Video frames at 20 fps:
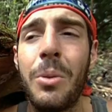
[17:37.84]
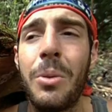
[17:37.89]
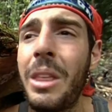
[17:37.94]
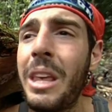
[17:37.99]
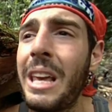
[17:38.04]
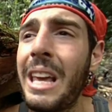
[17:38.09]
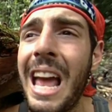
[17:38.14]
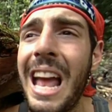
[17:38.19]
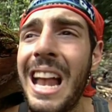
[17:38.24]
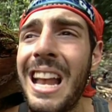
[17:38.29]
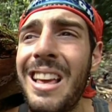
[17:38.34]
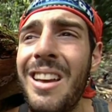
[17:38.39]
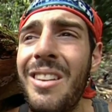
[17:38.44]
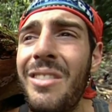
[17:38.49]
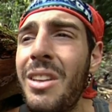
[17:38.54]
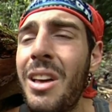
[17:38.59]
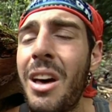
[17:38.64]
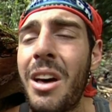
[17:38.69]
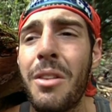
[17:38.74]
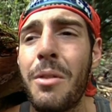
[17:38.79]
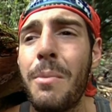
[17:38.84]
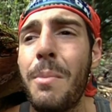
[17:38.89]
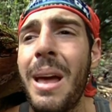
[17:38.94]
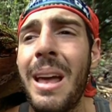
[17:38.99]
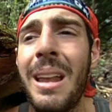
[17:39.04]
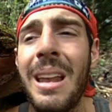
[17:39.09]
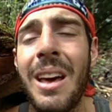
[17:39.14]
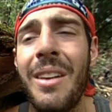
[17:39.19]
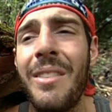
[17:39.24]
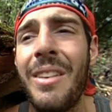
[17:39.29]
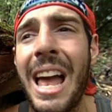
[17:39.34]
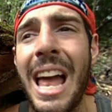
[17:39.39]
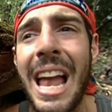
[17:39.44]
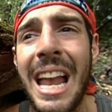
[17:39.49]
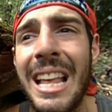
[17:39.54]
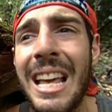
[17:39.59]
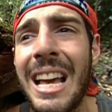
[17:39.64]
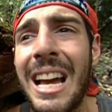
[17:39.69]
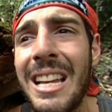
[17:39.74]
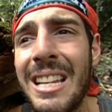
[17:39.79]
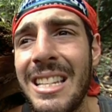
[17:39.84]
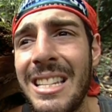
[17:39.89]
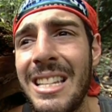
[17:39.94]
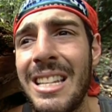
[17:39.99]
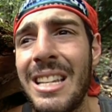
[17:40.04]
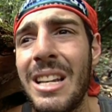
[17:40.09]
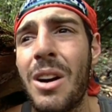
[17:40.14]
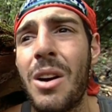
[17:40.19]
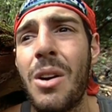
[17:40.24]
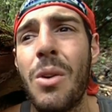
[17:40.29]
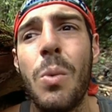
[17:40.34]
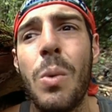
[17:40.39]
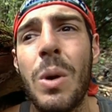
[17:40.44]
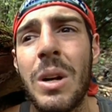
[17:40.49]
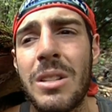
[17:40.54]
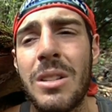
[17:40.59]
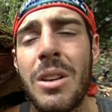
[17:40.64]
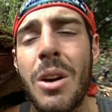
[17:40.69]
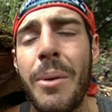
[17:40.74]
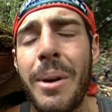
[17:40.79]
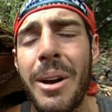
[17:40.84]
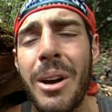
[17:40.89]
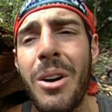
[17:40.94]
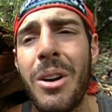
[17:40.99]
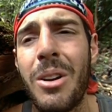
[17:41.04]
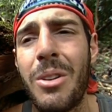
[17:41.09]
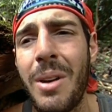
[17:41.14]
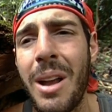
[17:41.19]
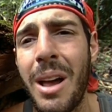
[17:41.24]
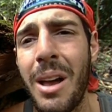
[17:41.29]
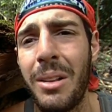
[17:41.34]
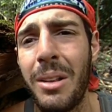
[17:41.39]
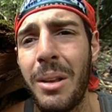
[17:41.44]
think any of the other men have any idea what's going on around